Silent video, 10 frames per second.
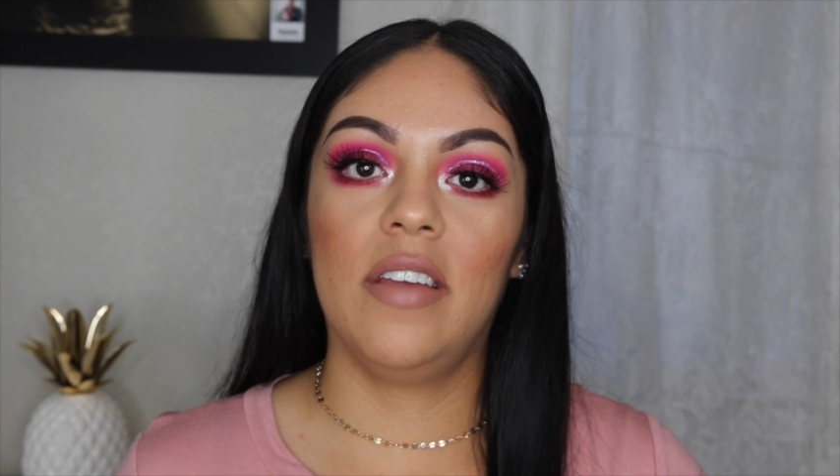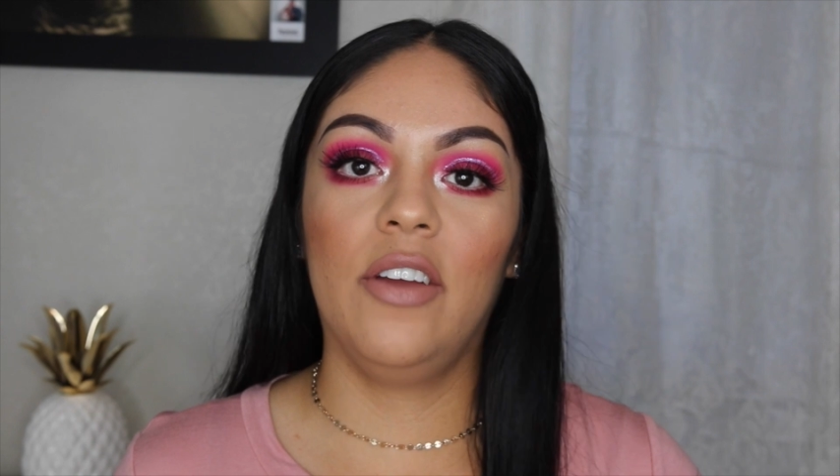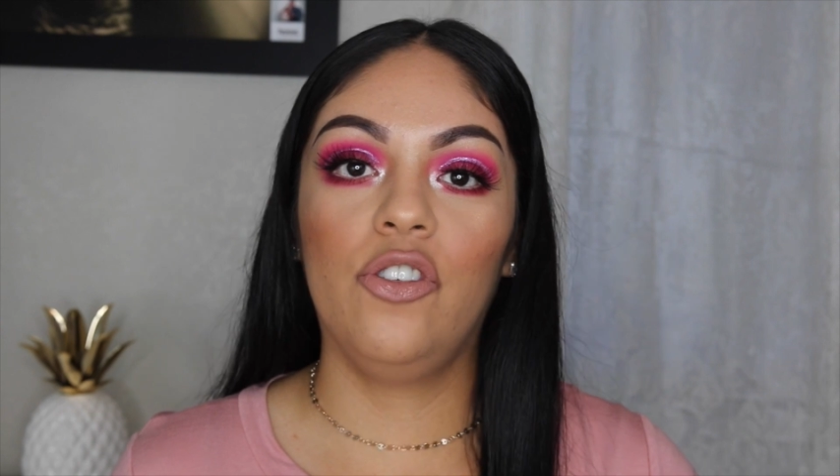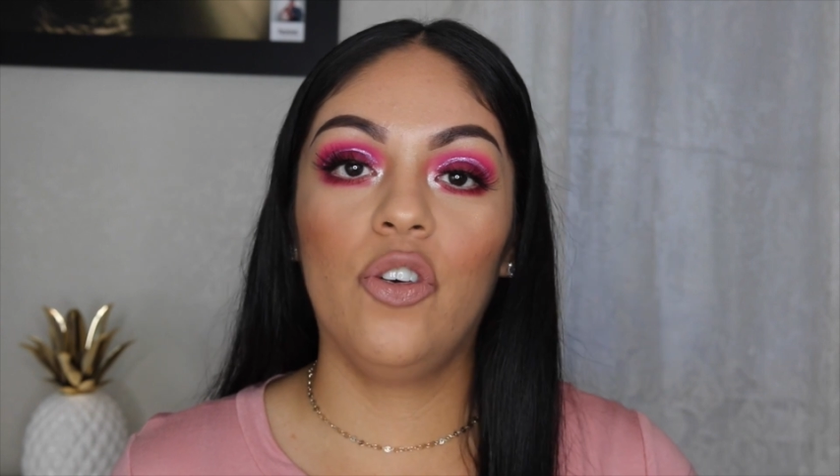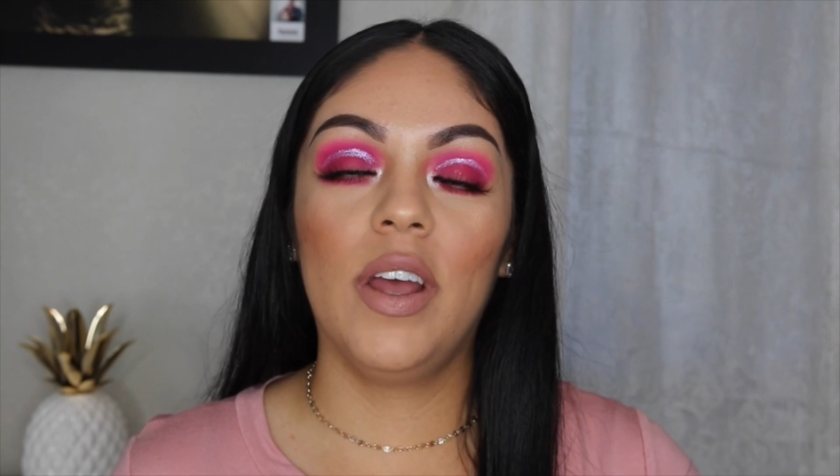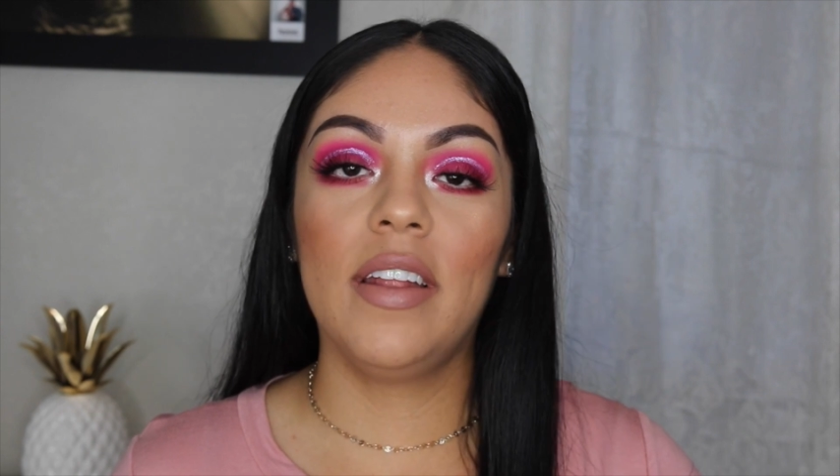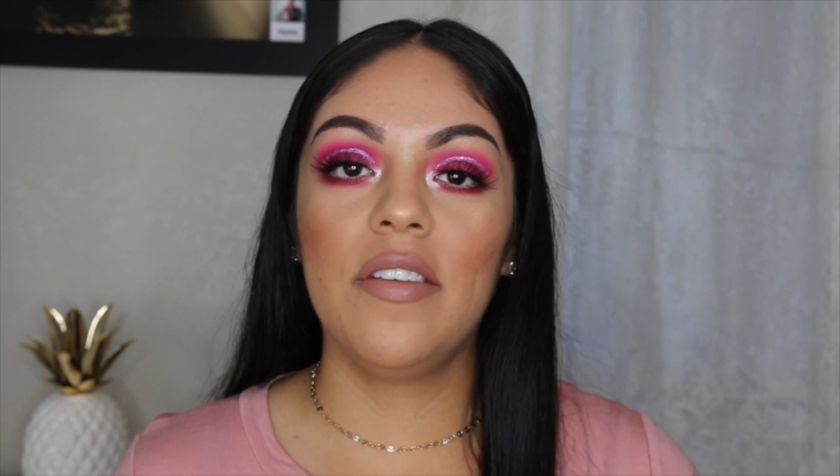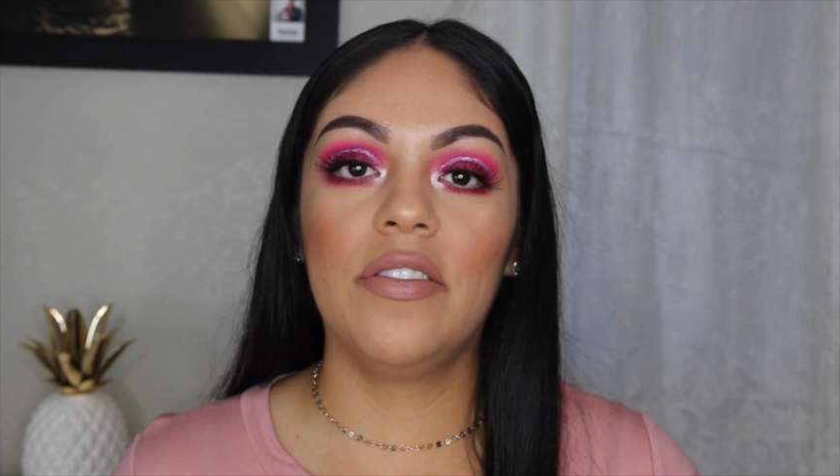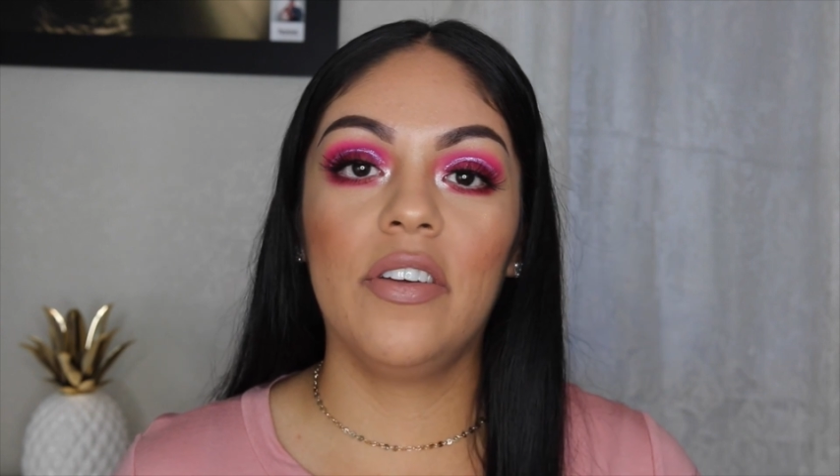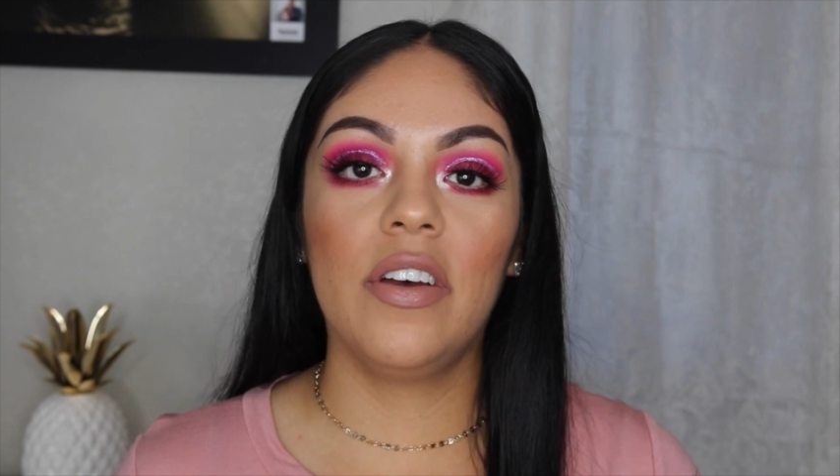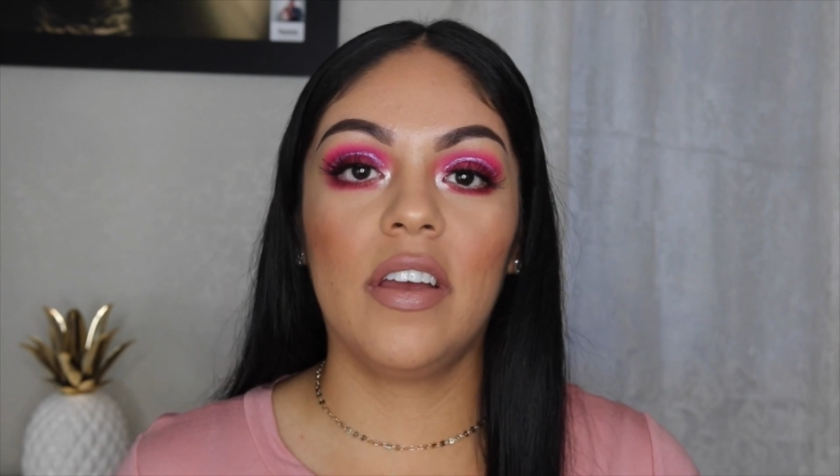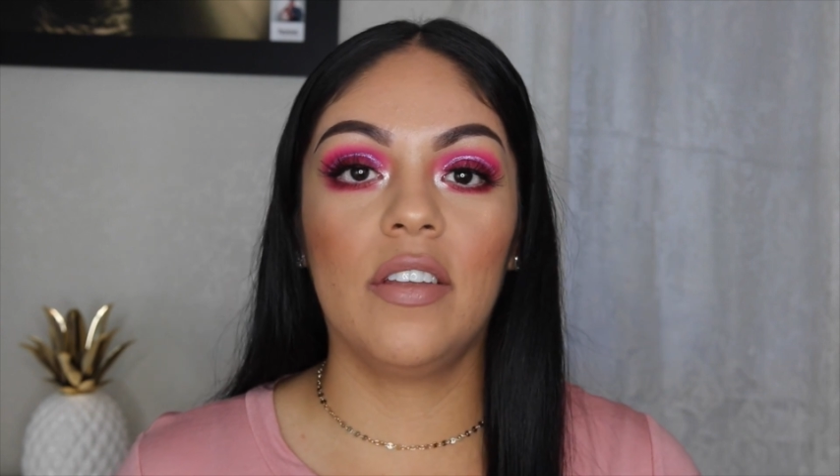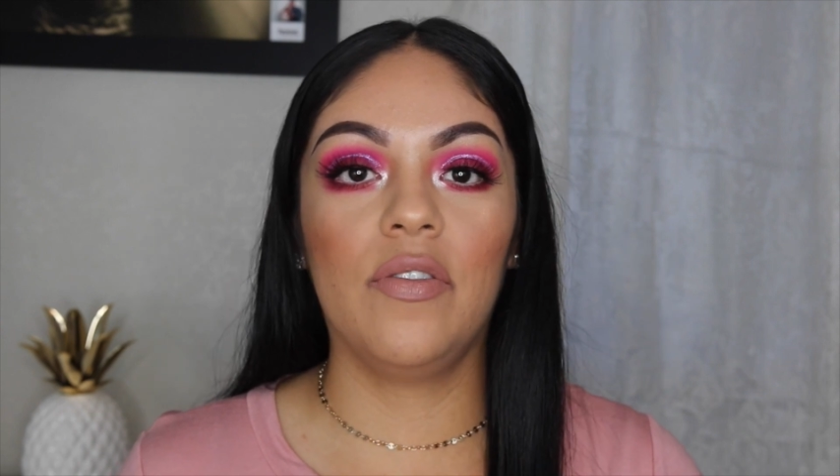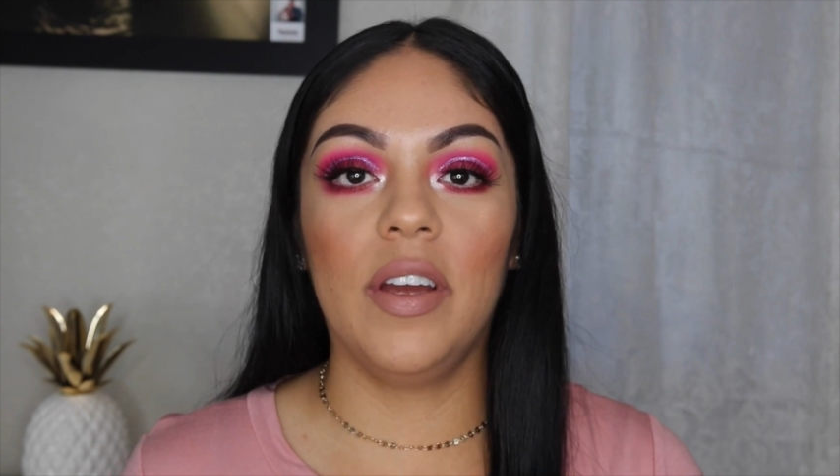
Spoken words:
enjoyed this look. It's